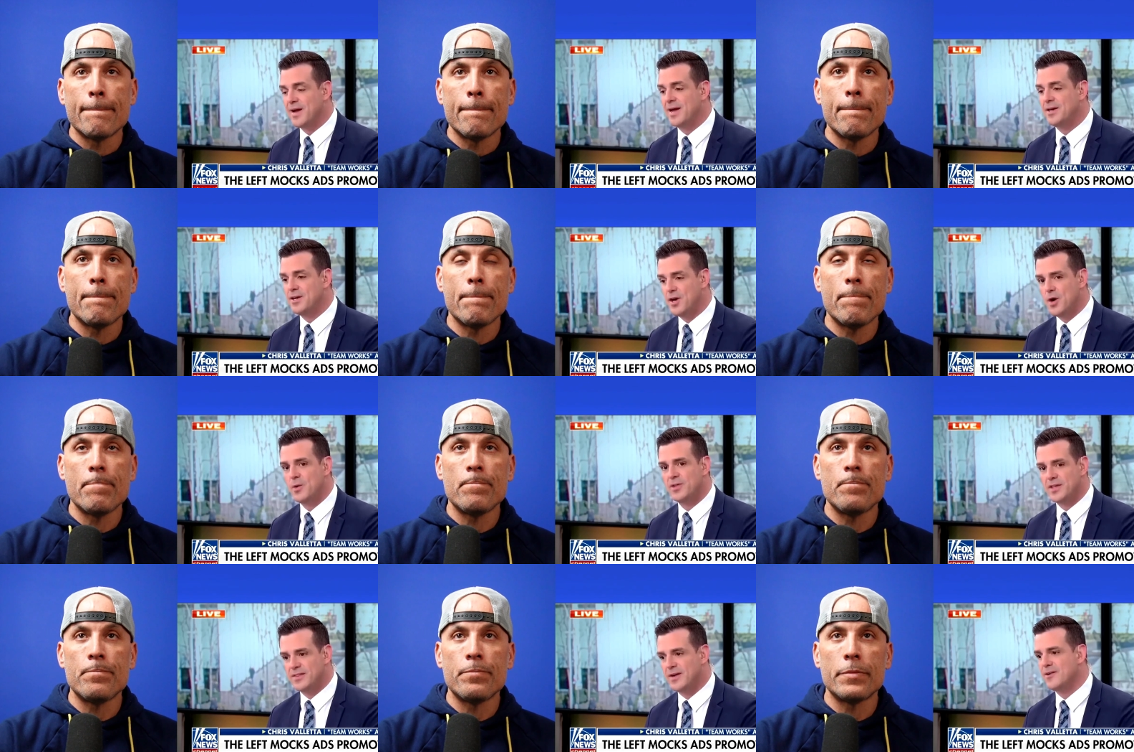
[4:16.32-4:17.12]
Speaker 1: and
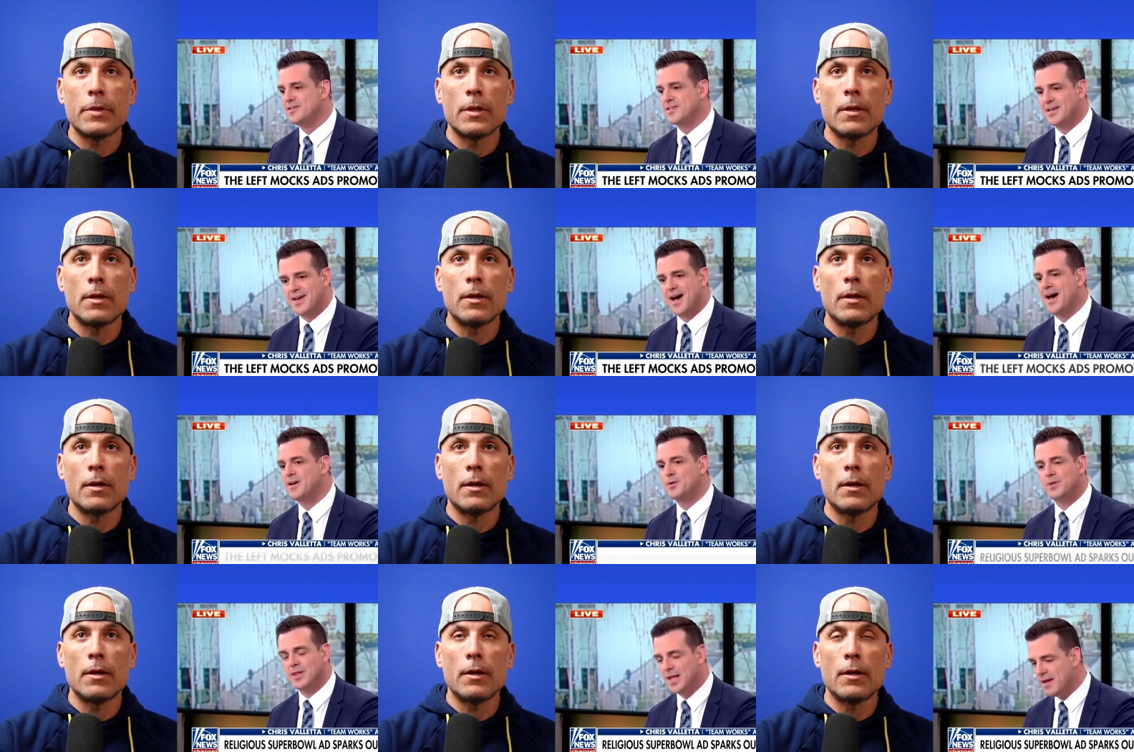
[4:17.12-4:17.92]
know that there is a
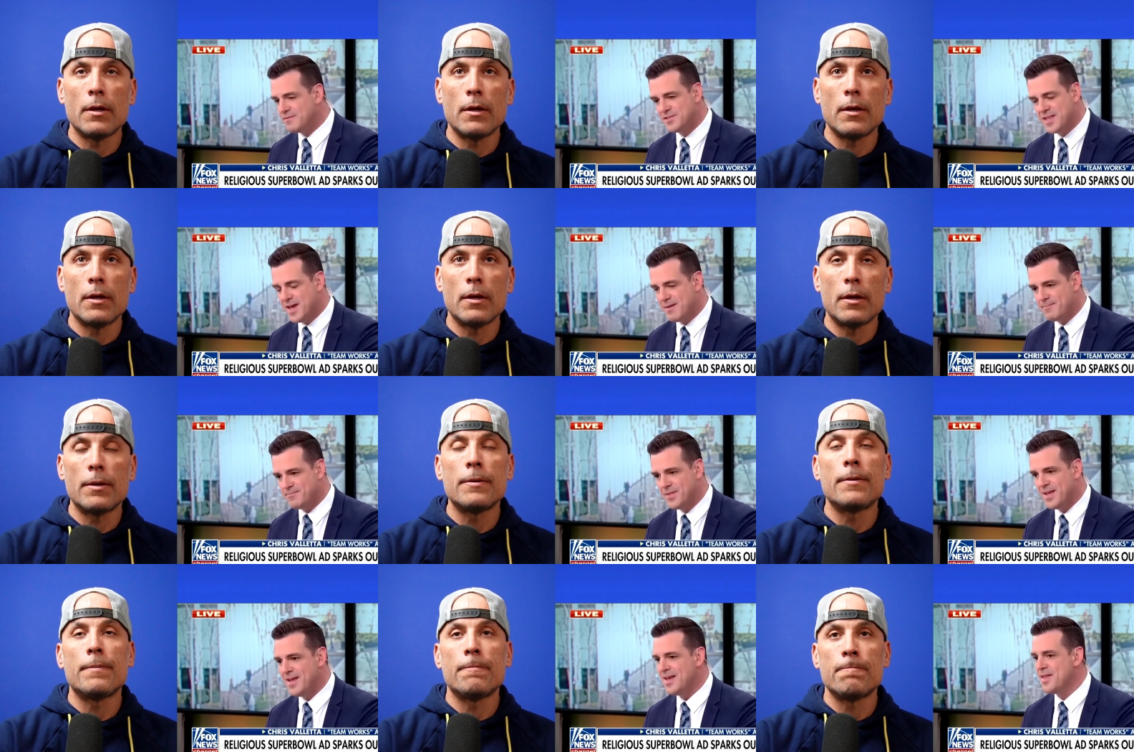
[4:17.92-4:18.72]
God who loves
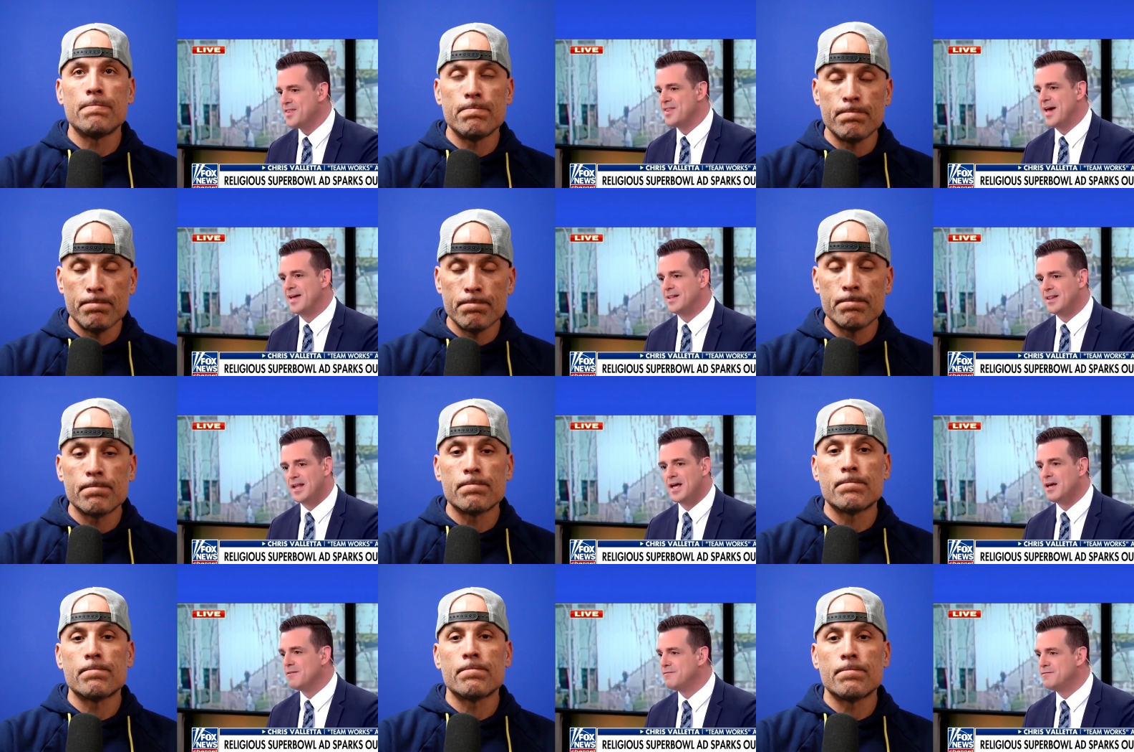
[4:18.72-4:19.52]
them, that
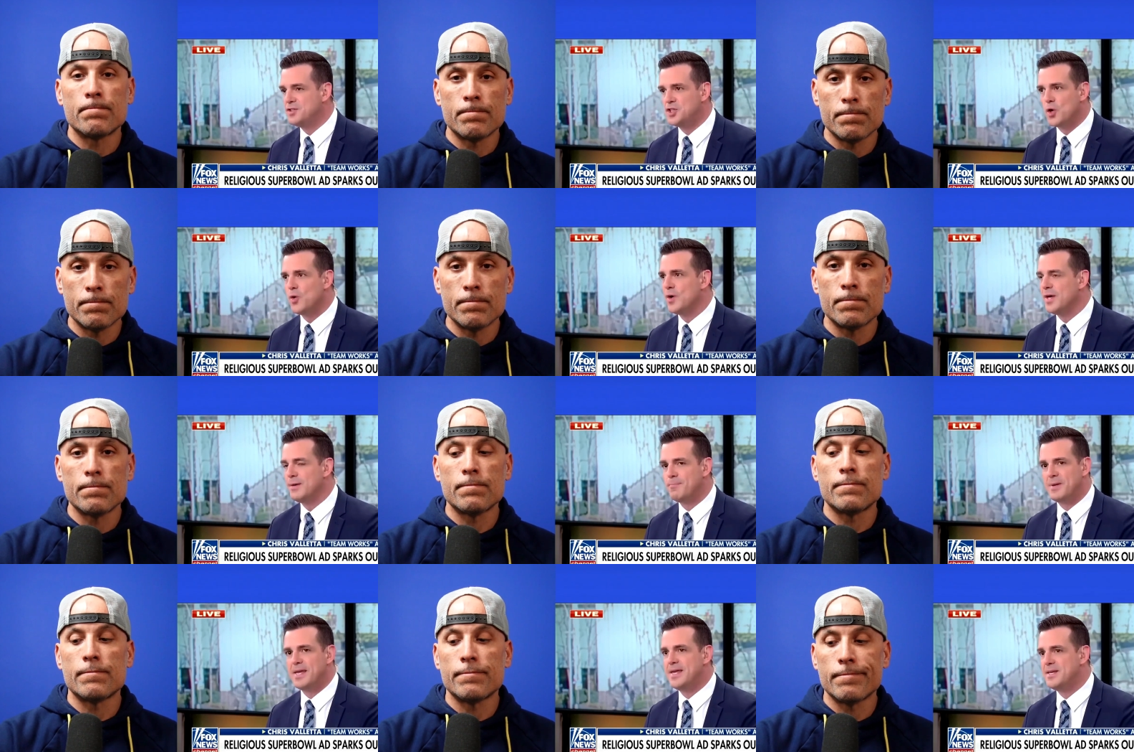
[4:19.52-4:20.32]
love,
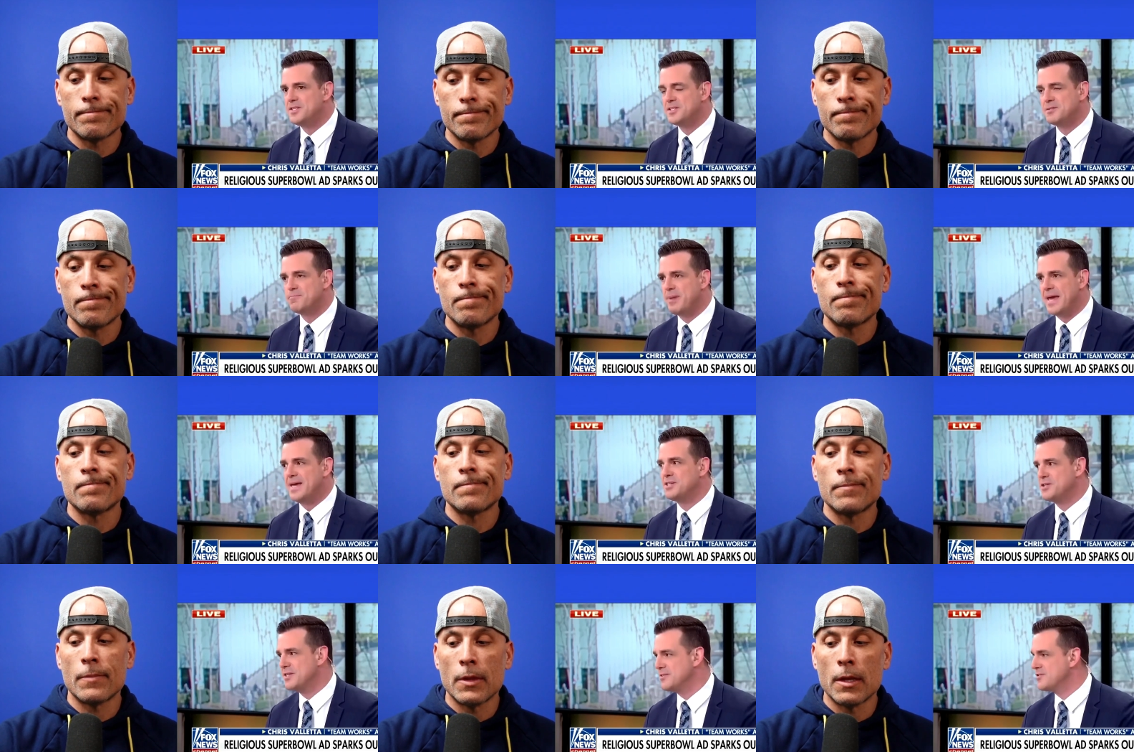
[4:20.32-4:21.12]
joy, peace,
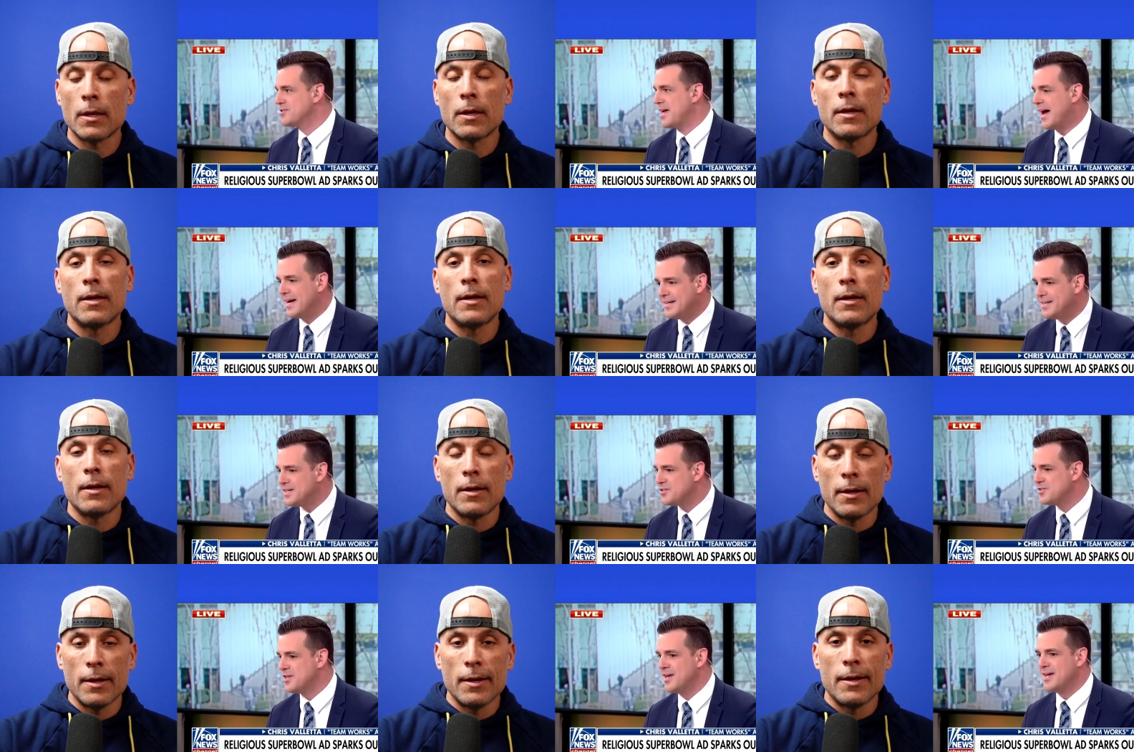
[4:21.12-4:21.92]
patience,
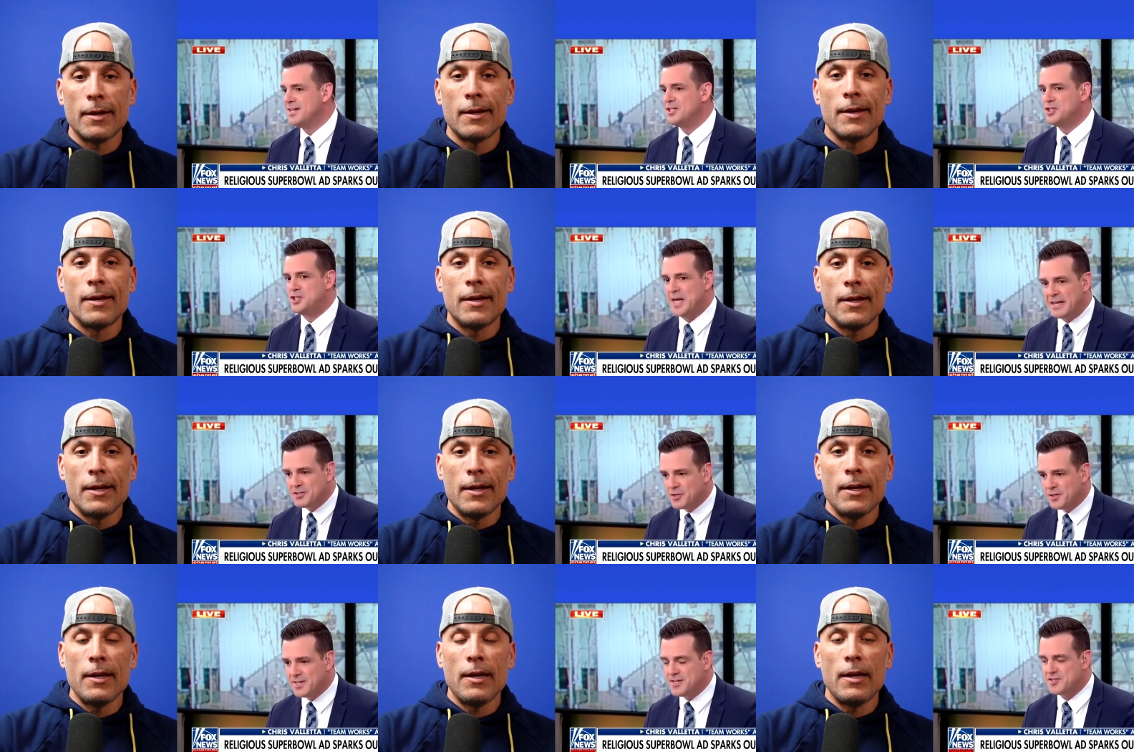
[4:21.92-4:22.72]
kindness,
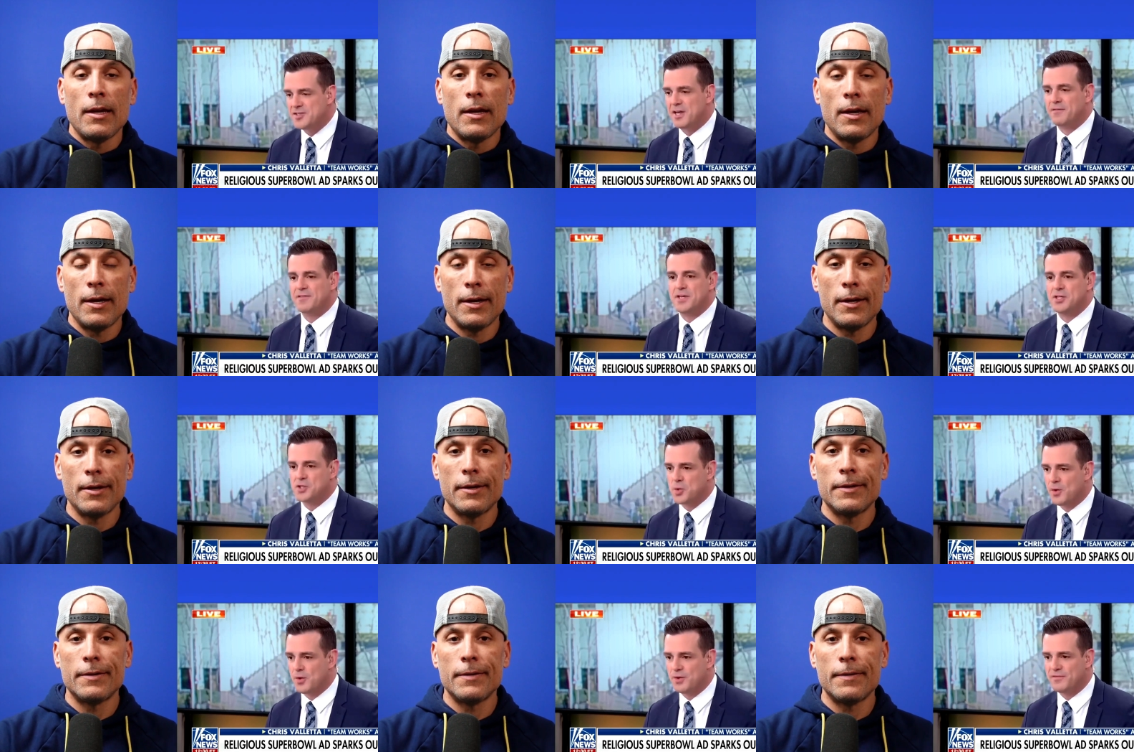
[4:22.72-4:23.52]
gentleness, self
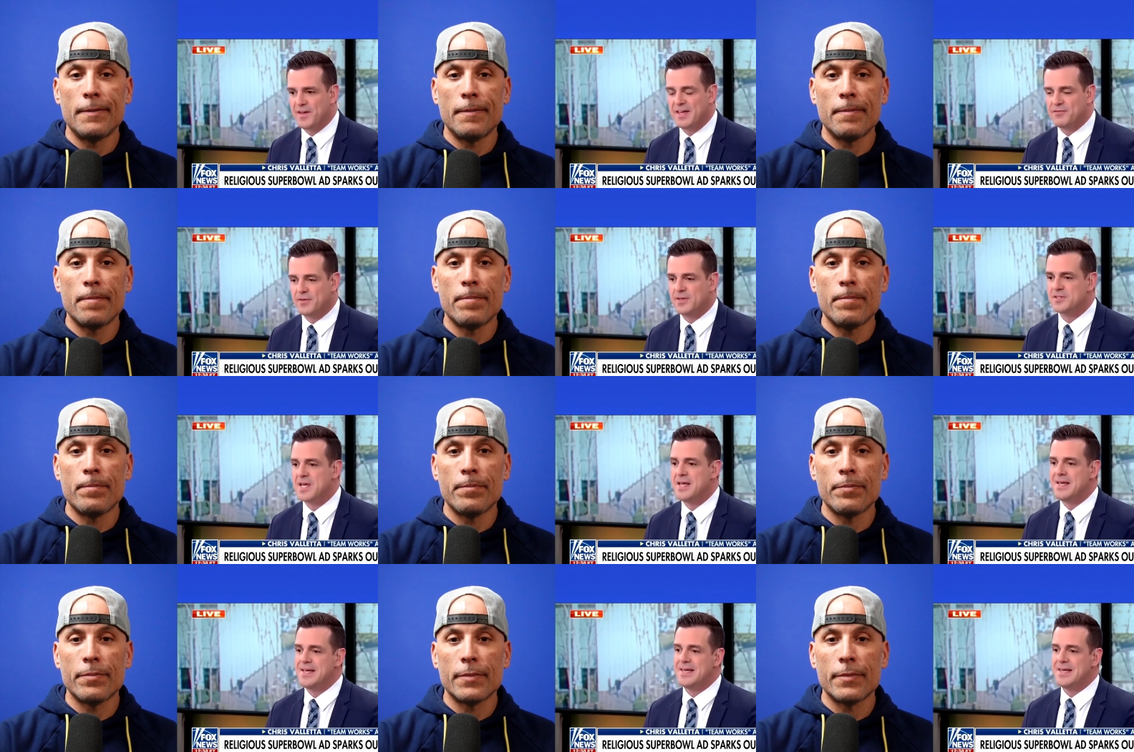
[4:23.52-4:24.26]
control, faithfulness.